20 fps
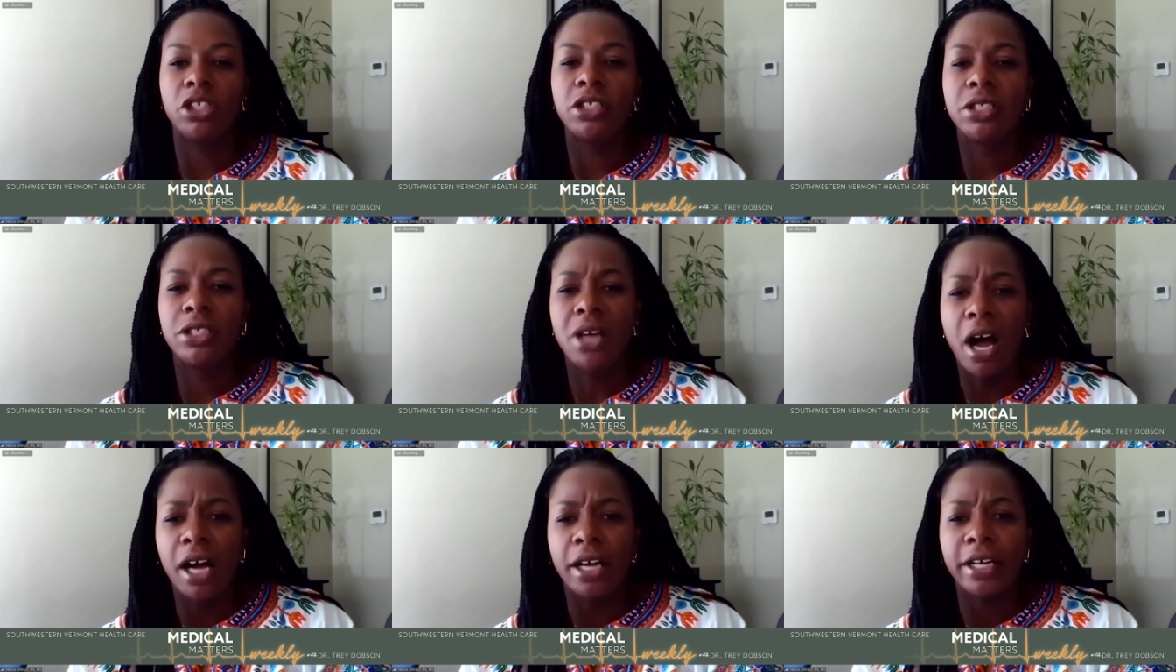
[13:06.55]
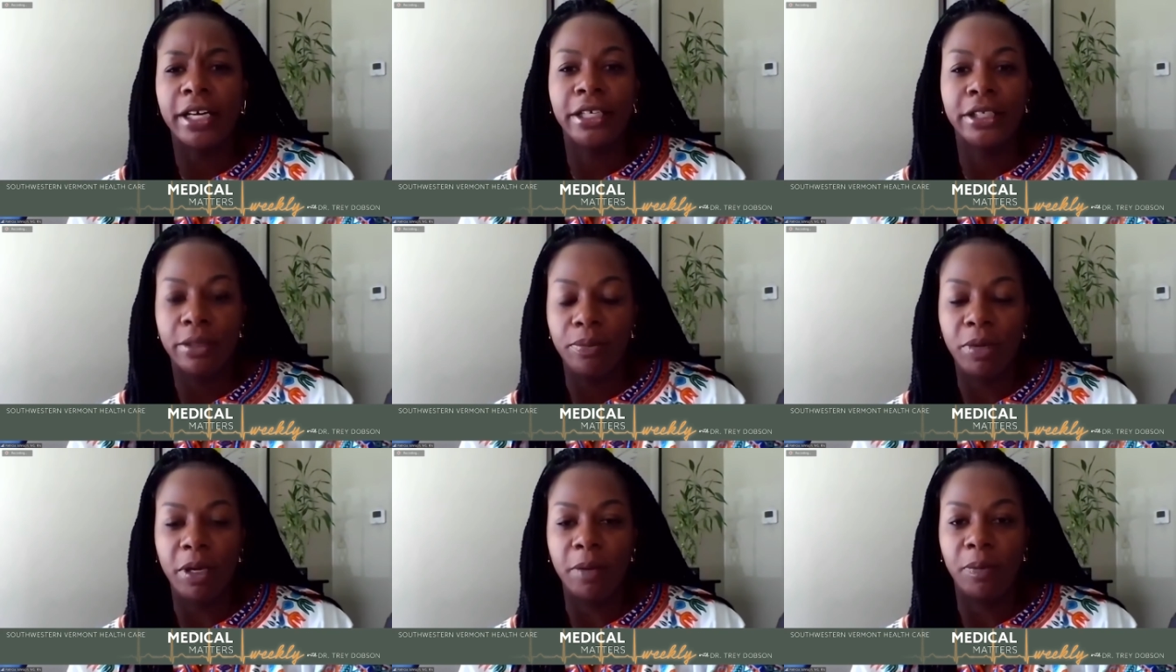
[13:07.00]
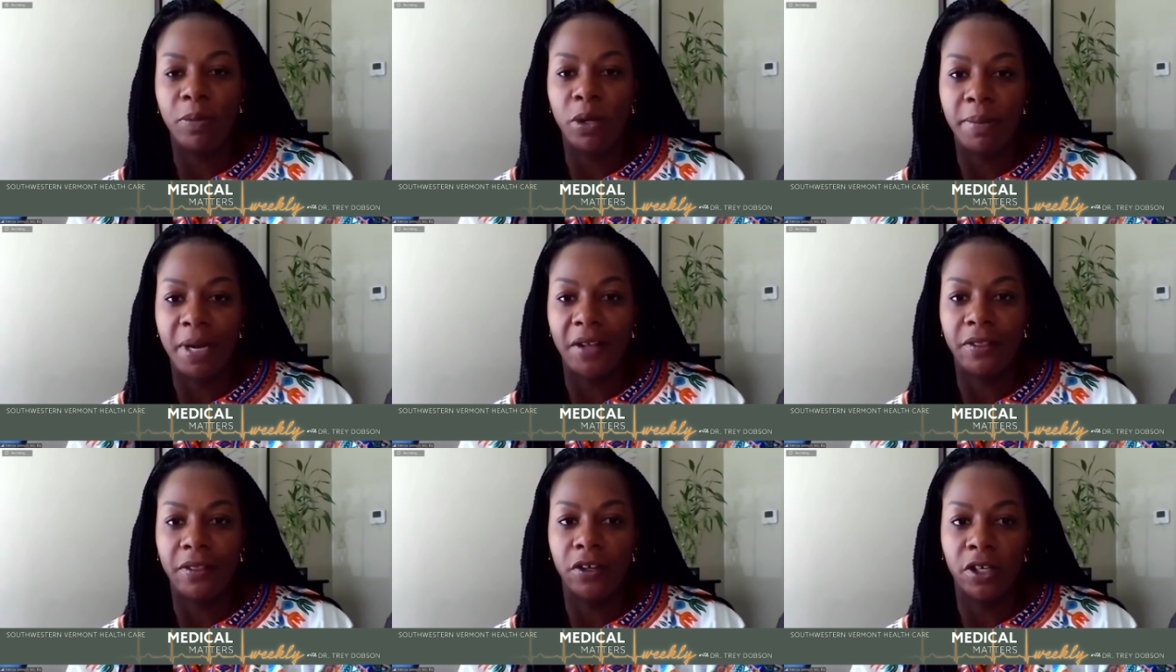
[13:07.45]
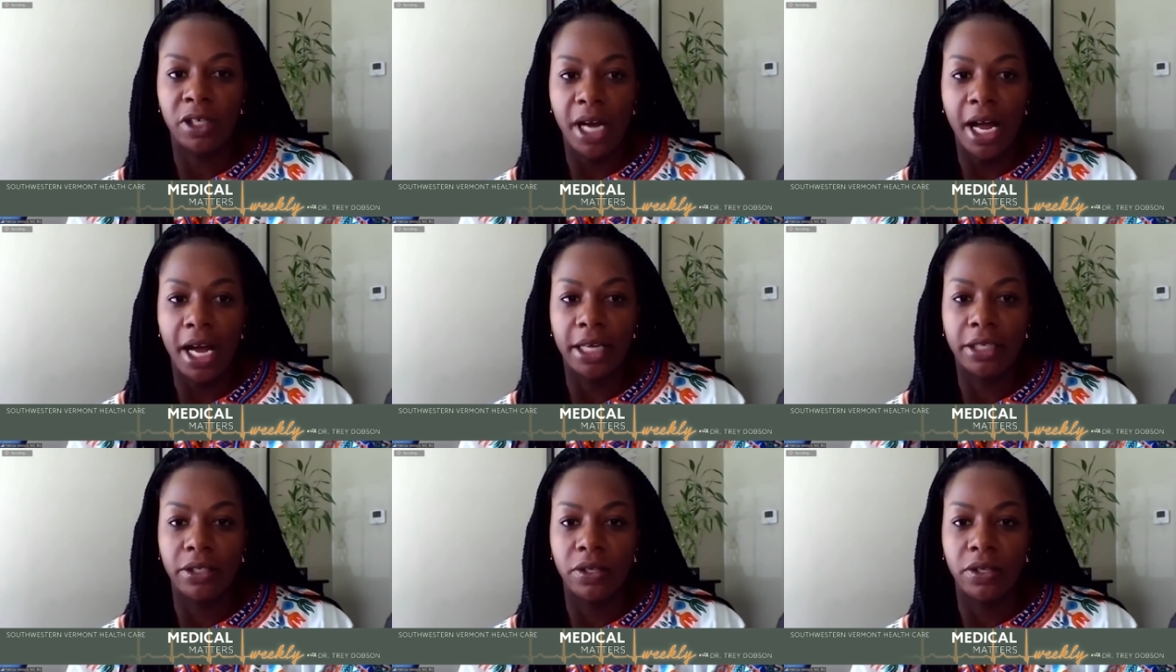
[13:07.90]
just talking to people about their
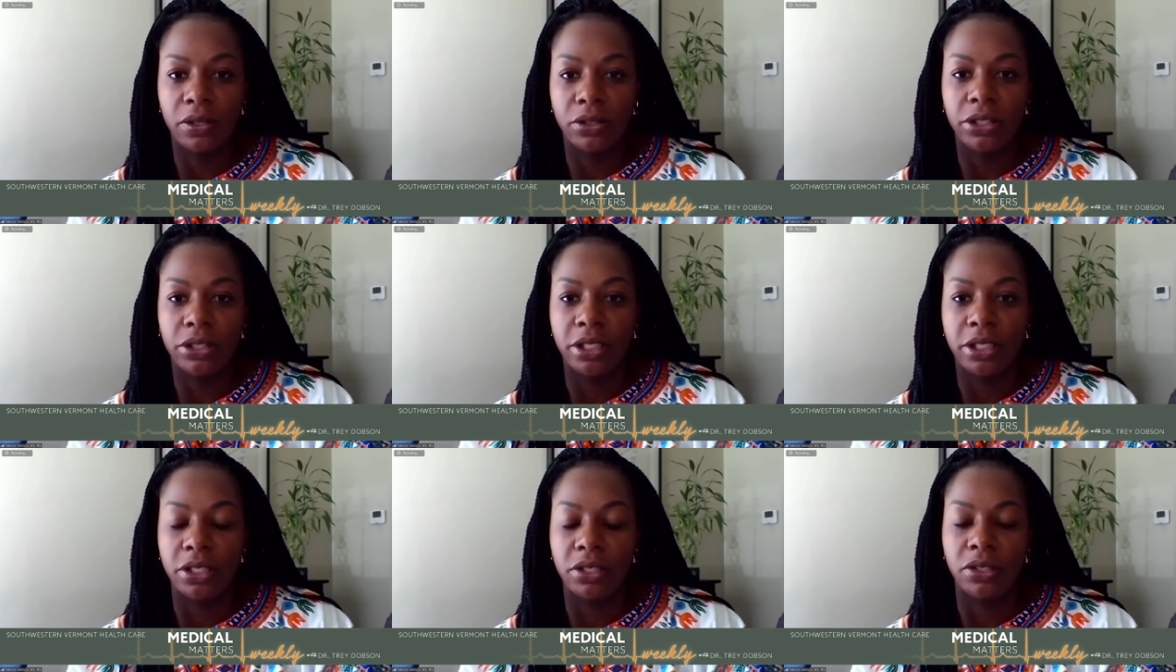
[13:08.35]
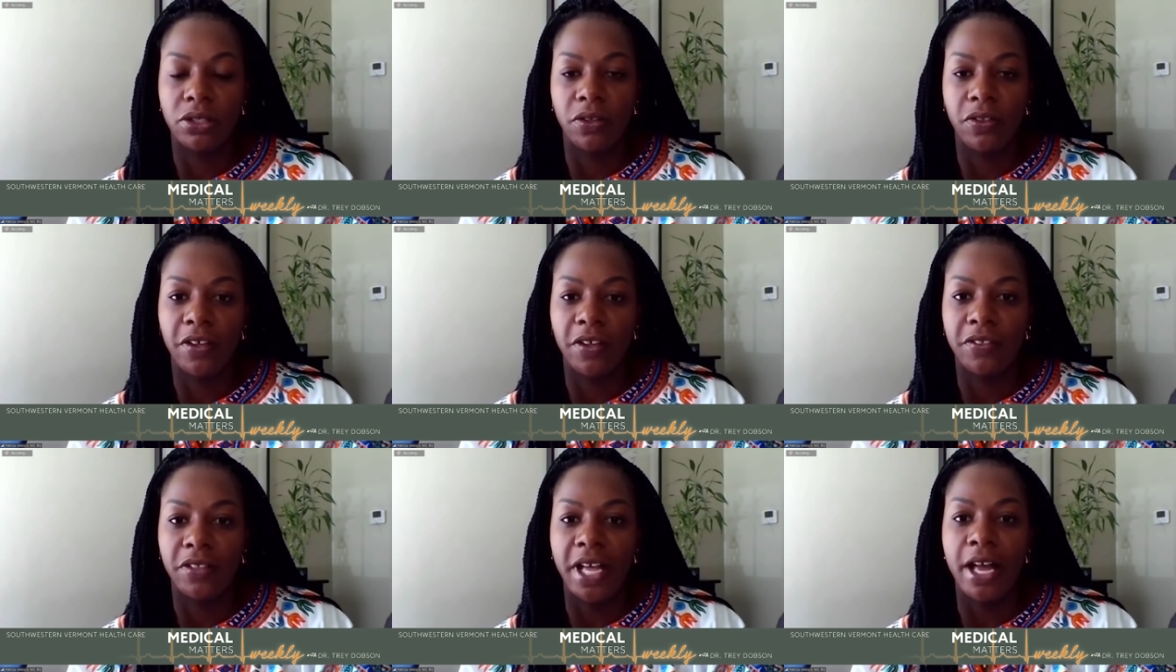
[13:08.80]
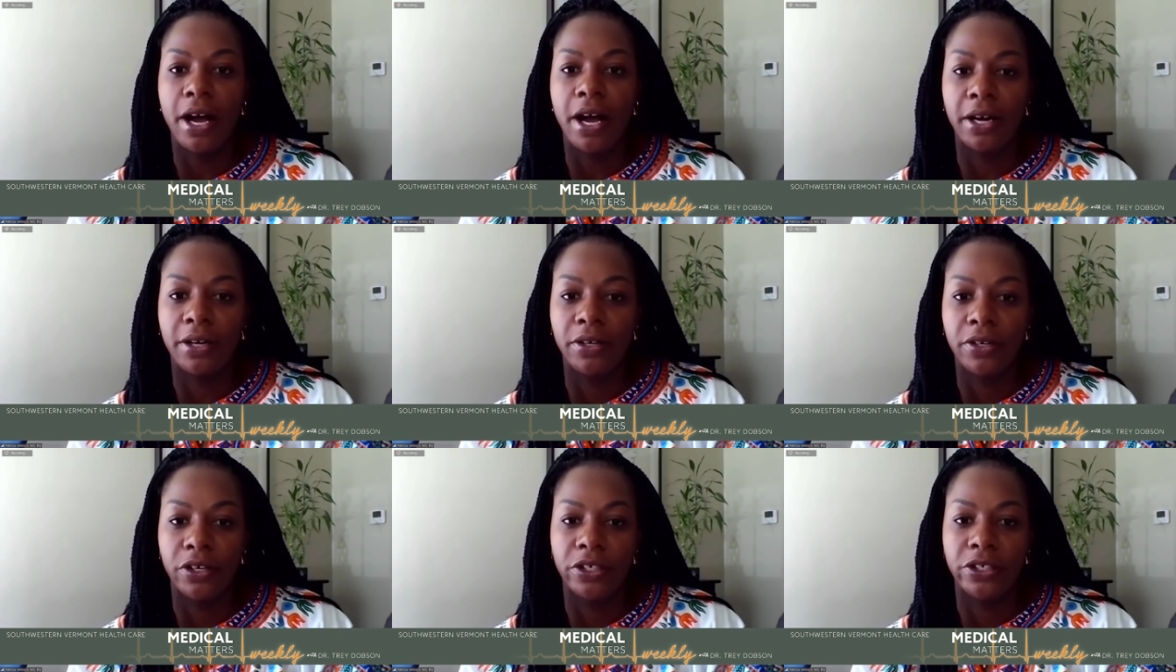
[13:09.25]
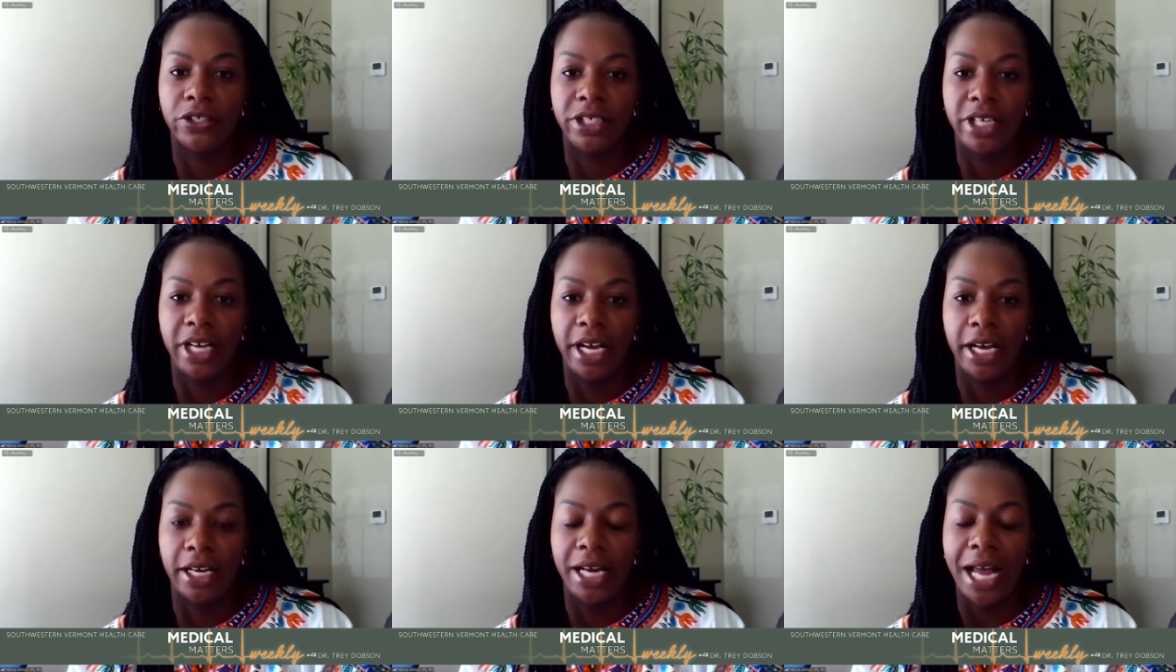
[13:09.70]
diagnoses so that they
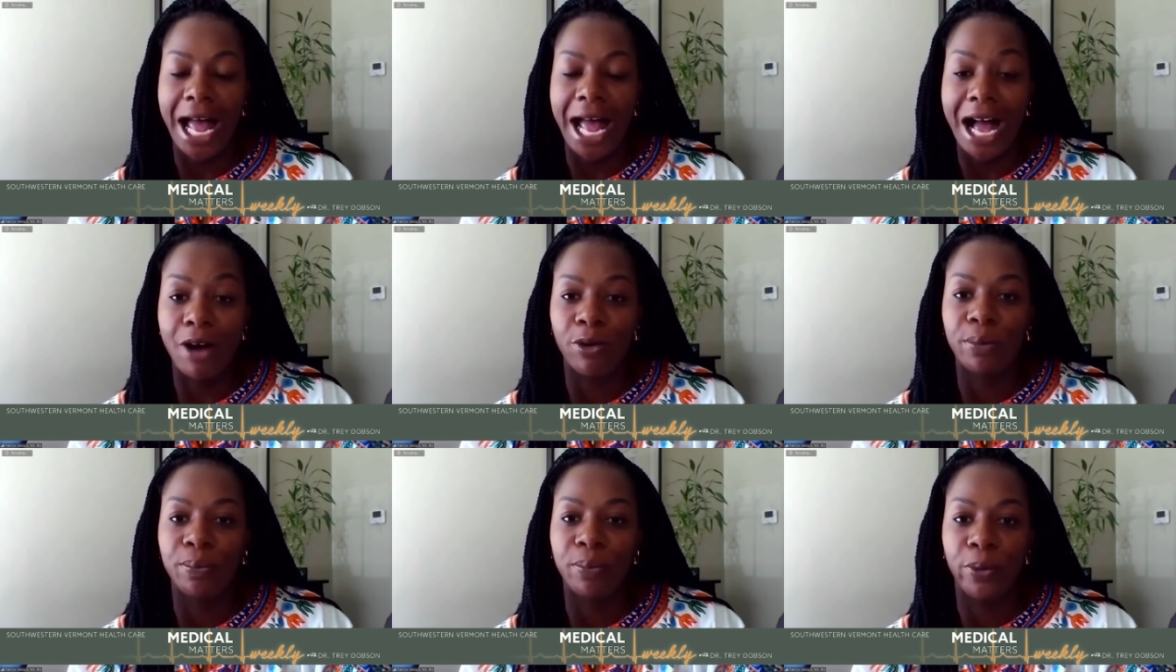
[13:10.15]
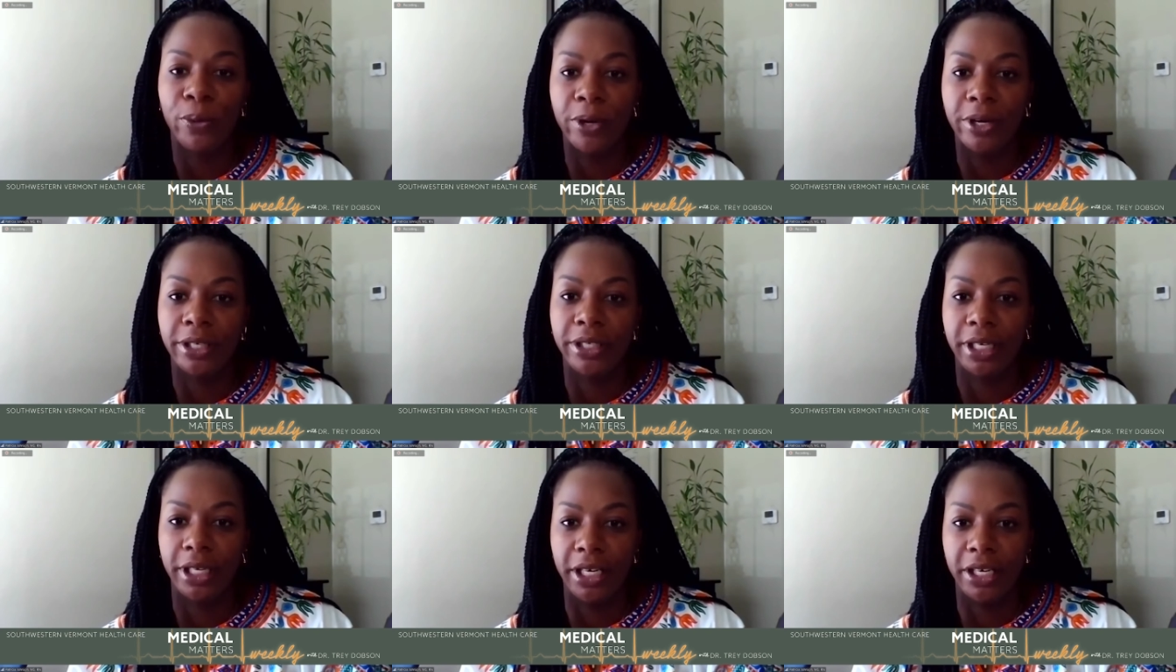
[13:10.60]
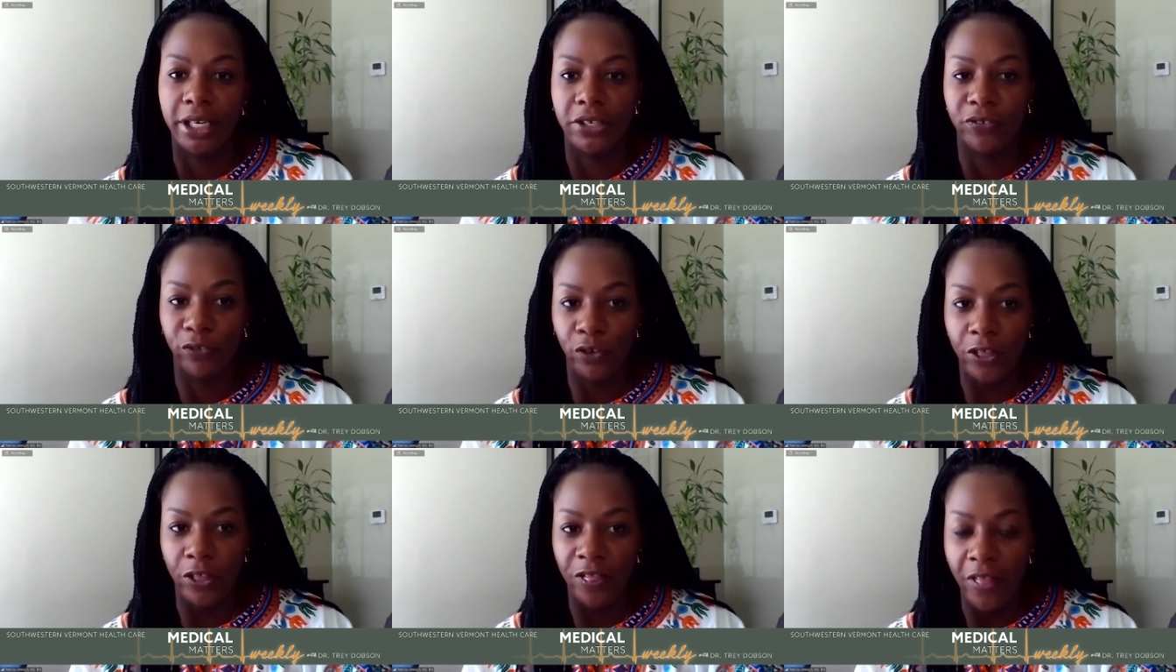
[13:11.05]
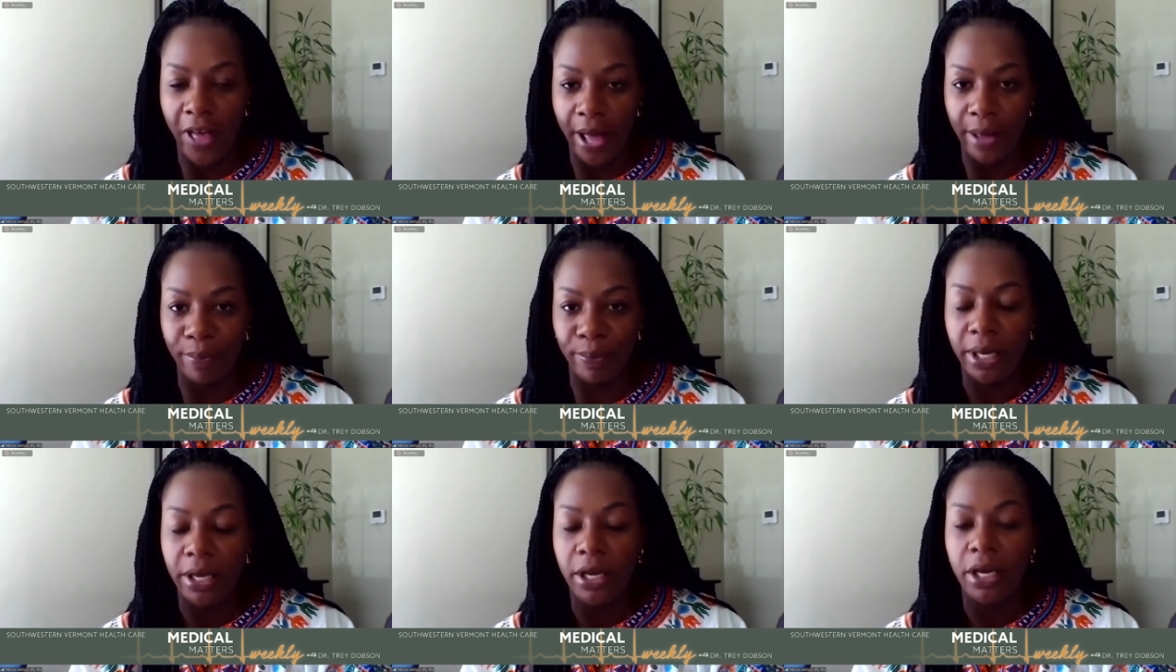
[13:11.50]
understand how important it is for
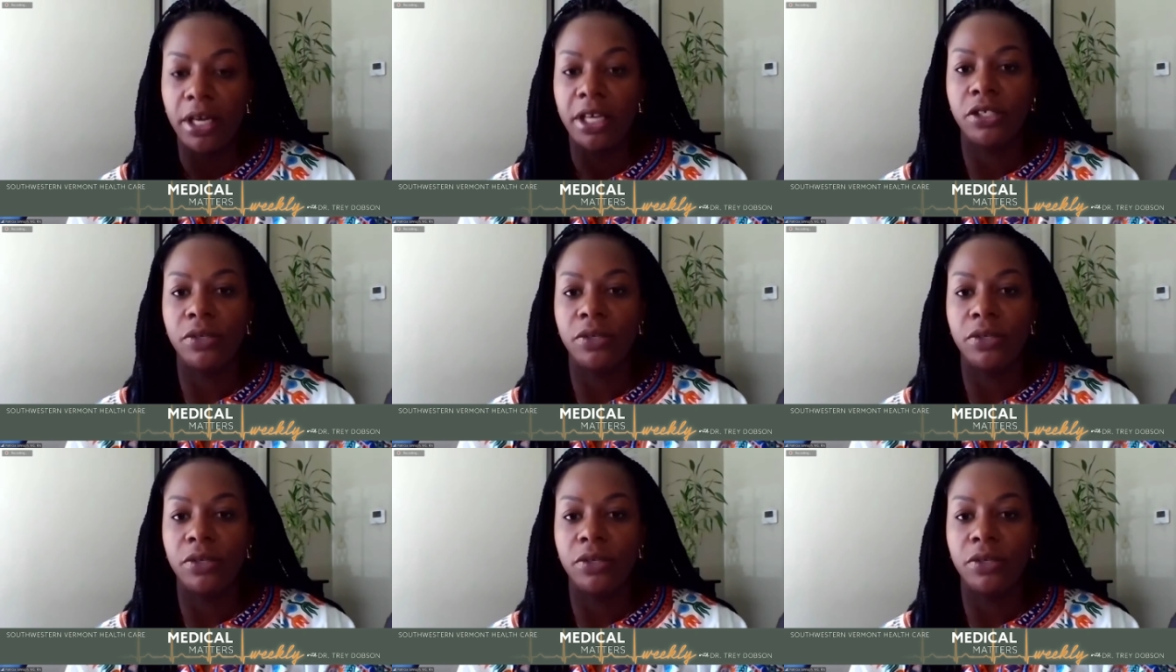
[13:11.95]
them